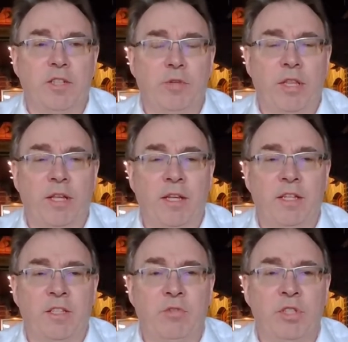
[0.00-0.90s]
And
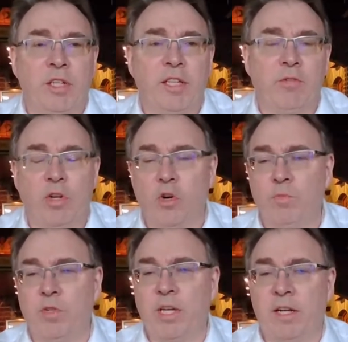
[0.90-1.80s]
you'd
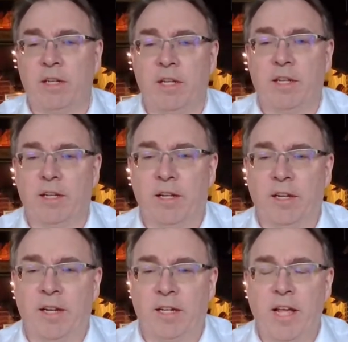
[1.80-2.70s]
hope you'd get
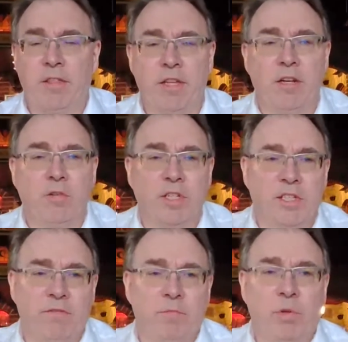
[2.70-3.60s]
a lengthy
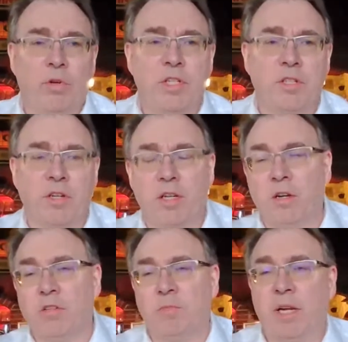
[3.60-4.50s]
notice if employee's going to go.